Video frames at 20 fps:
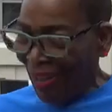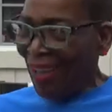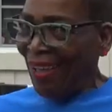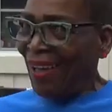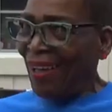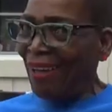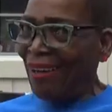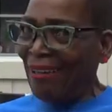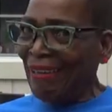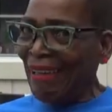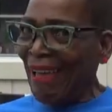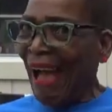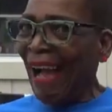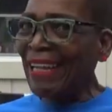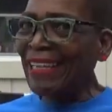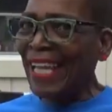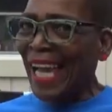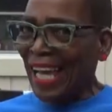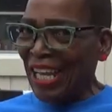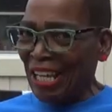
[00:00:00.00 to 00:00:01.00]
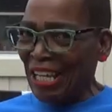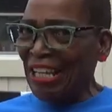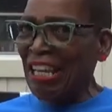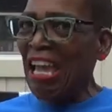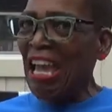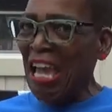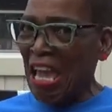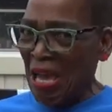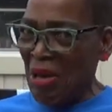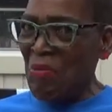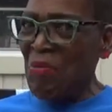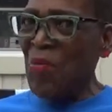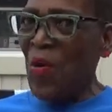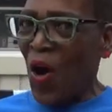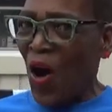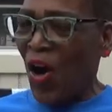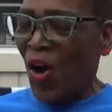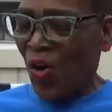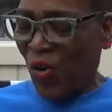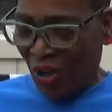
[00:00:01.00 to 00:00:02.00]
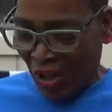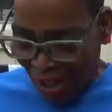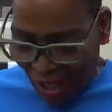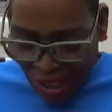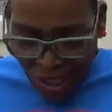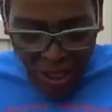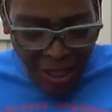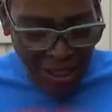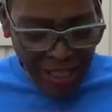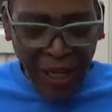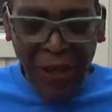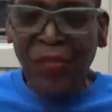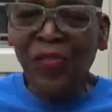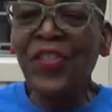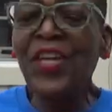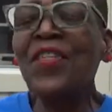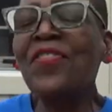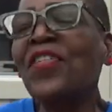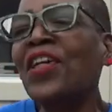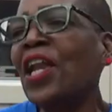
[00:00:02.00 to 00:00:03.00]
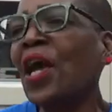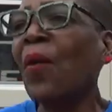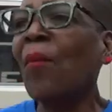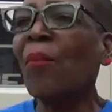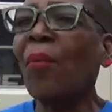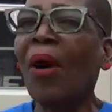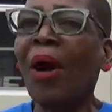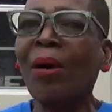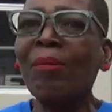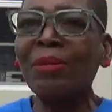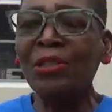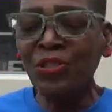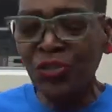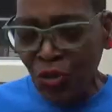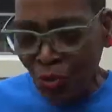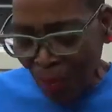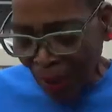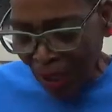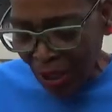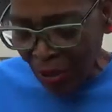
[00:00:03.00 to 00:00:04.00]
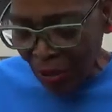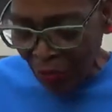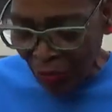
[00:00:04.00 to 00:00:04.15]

Honey, I got a catwalk. And I think that I'll probably do my little